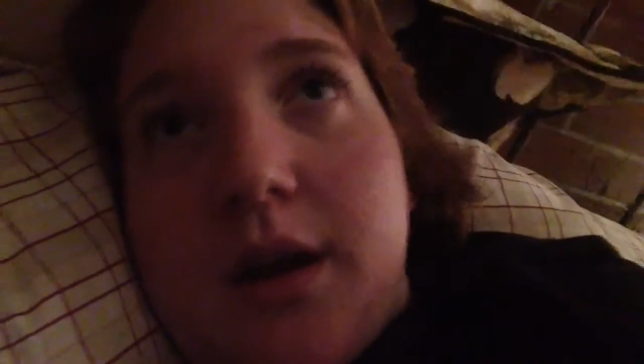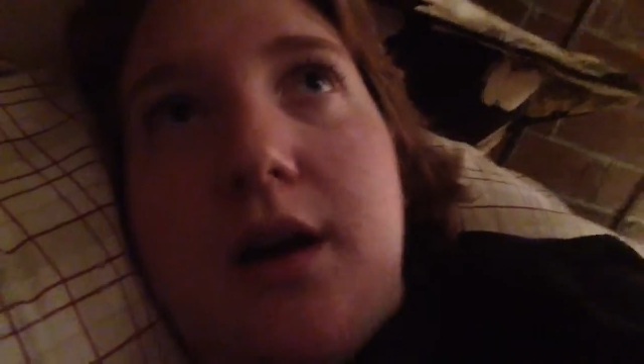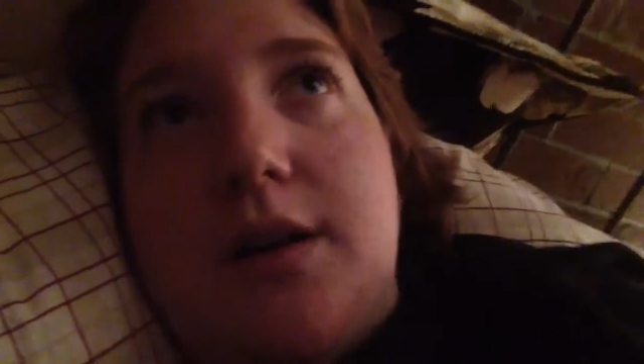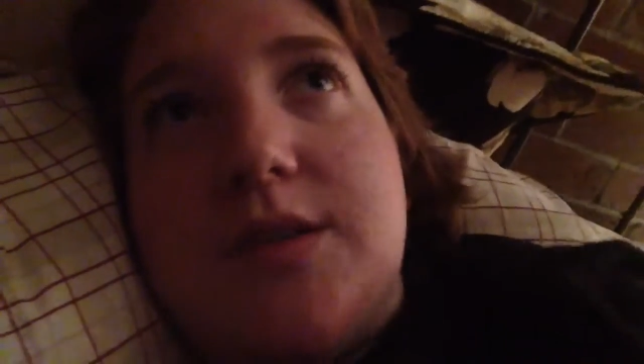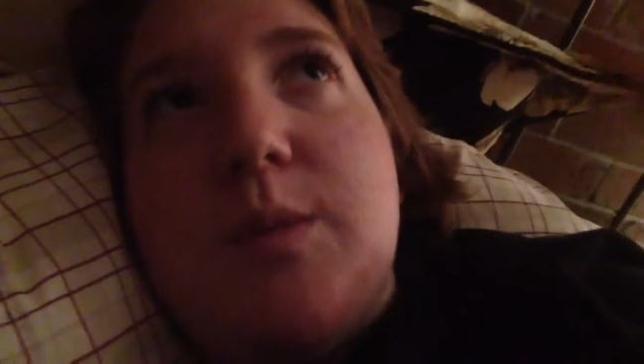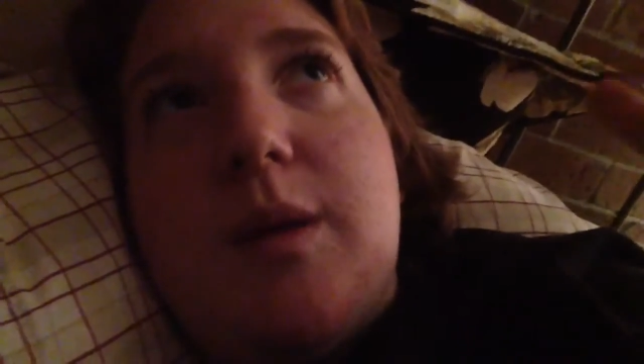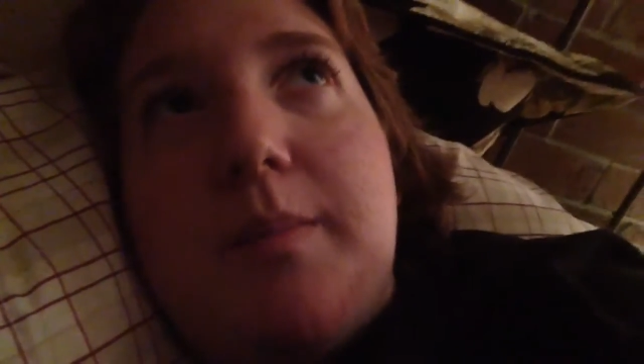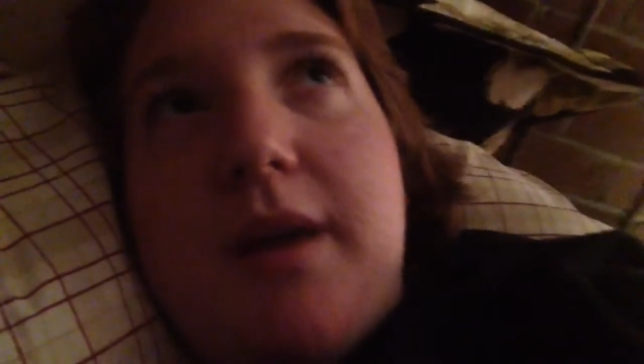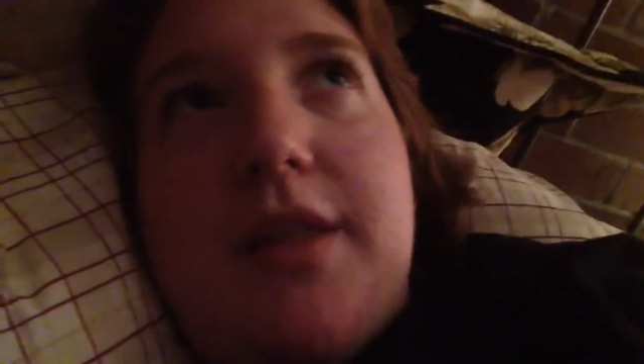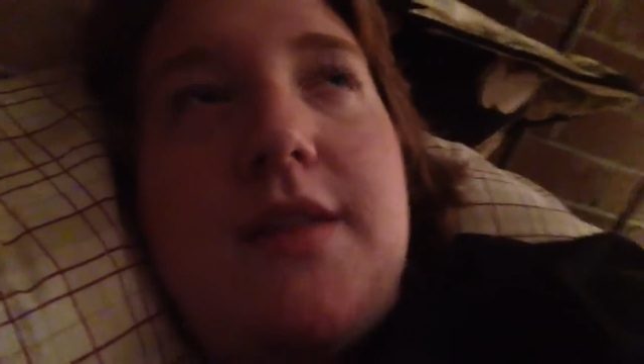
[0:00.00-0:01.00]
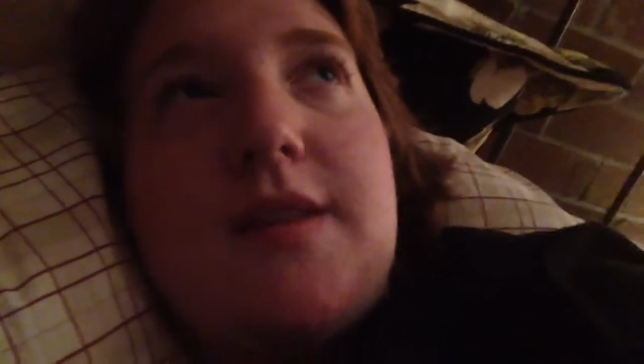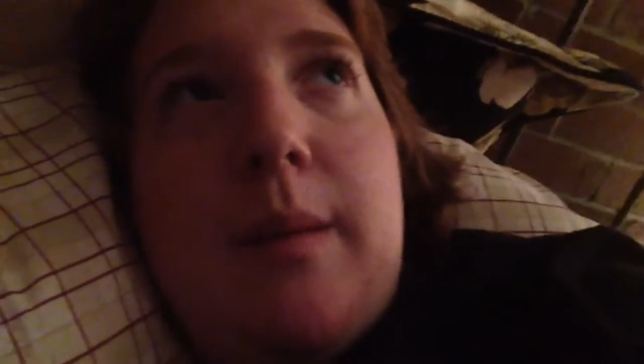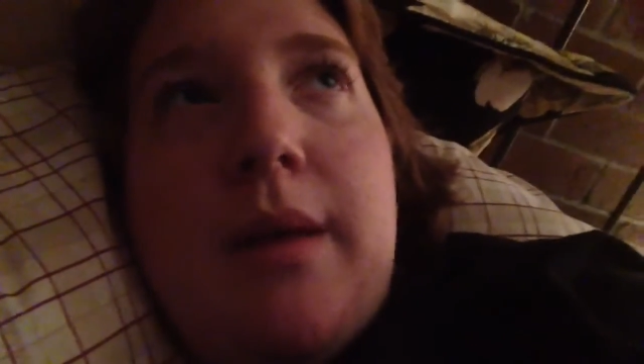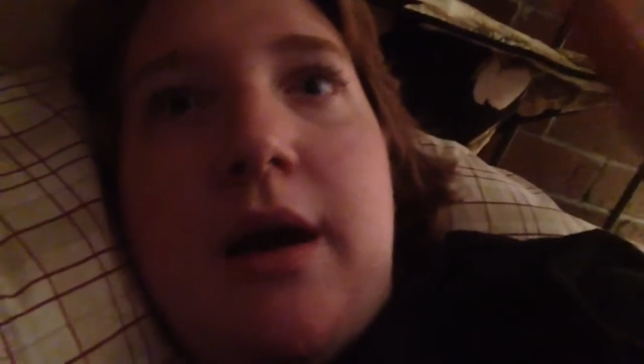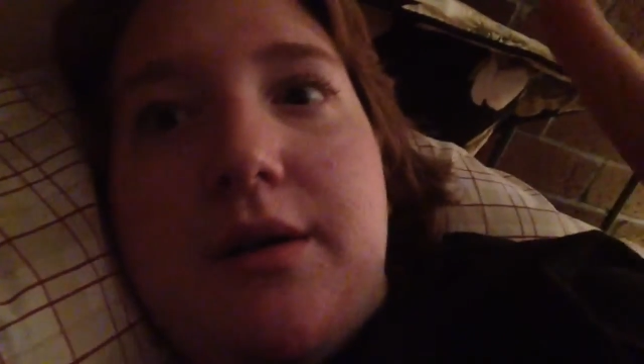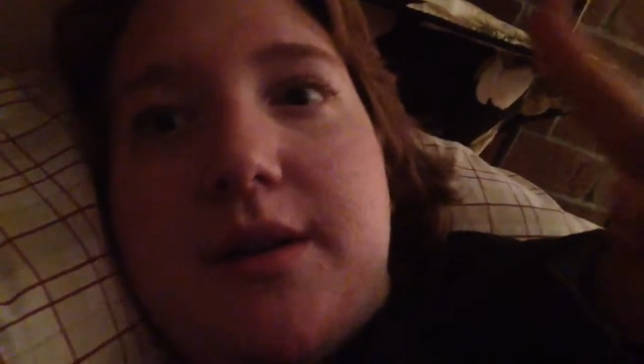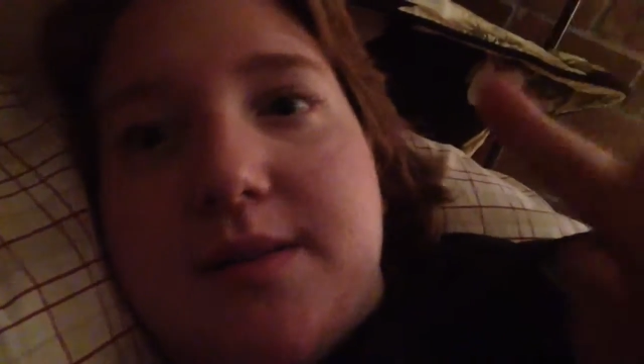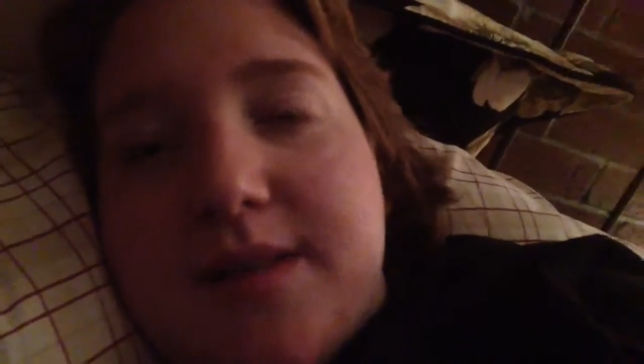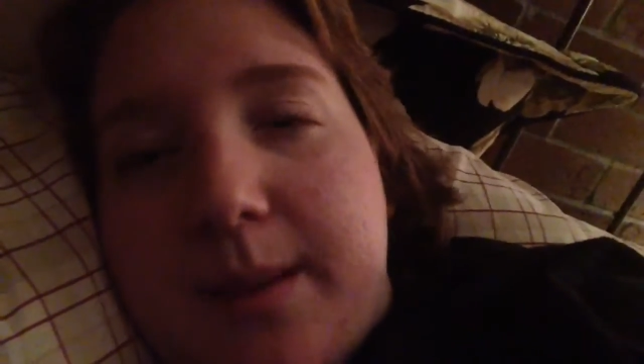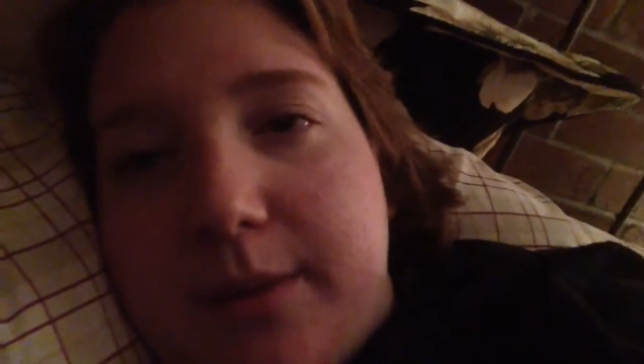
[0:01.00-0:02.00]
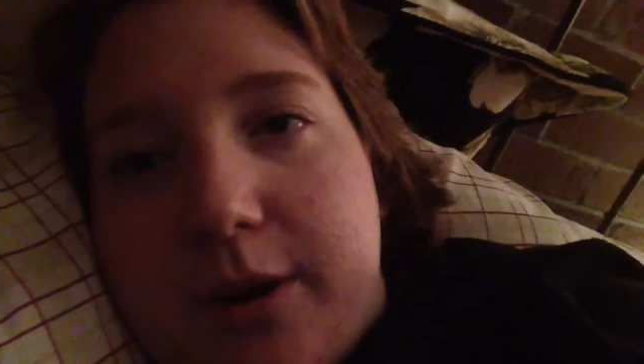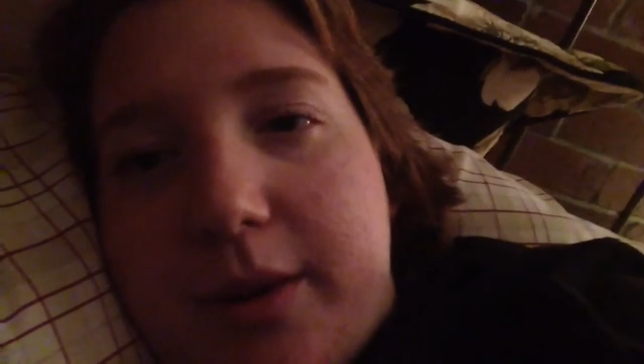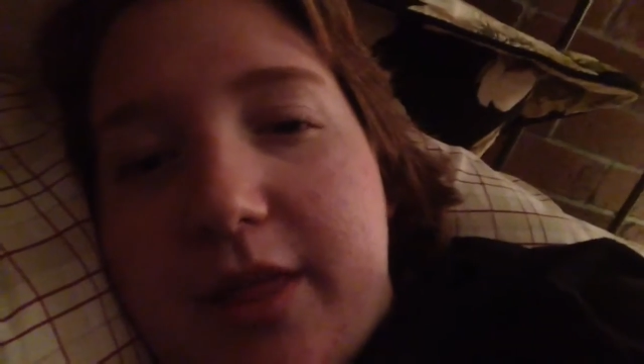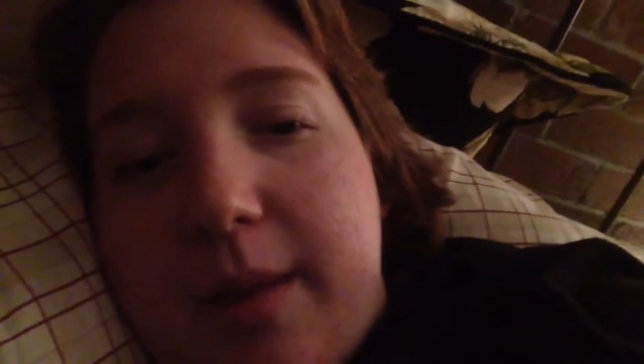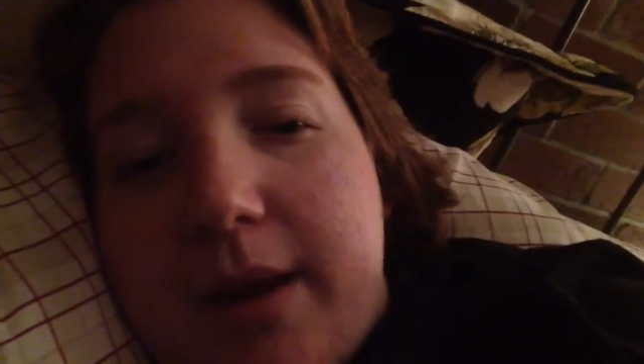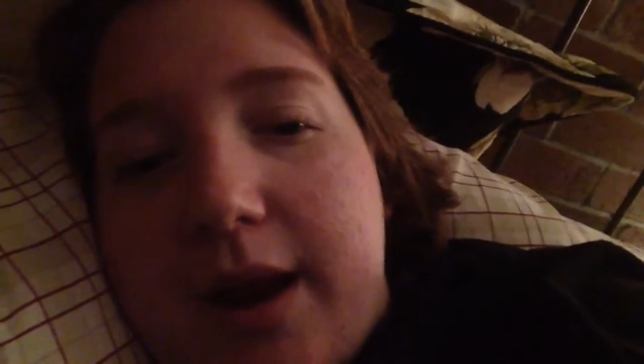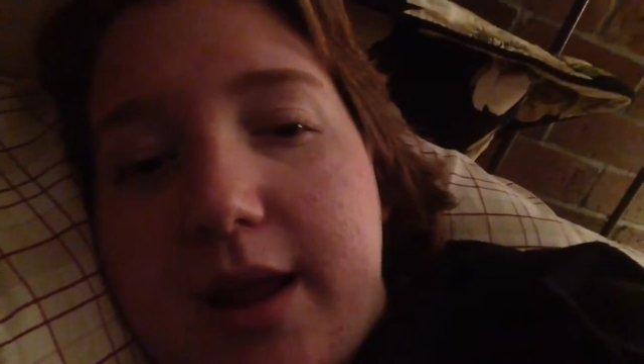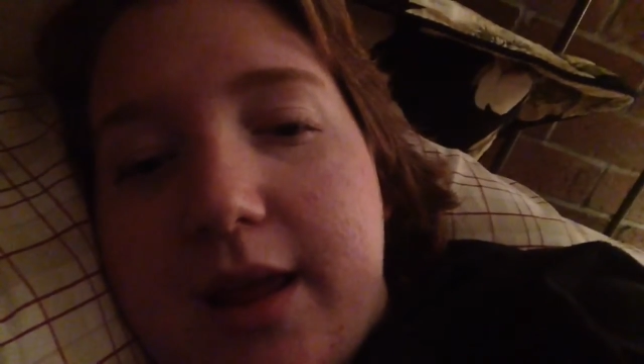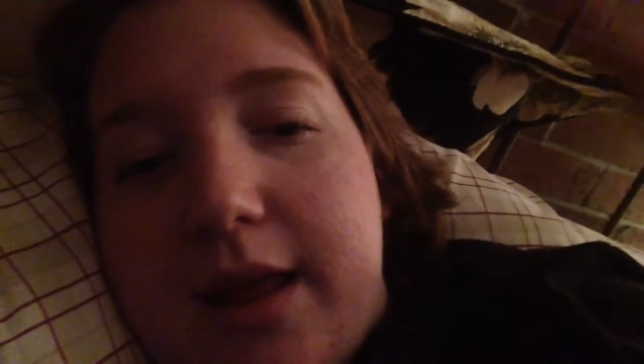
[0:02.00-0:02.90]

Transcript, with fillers: Also, Macbeth is coming out in December with him in it,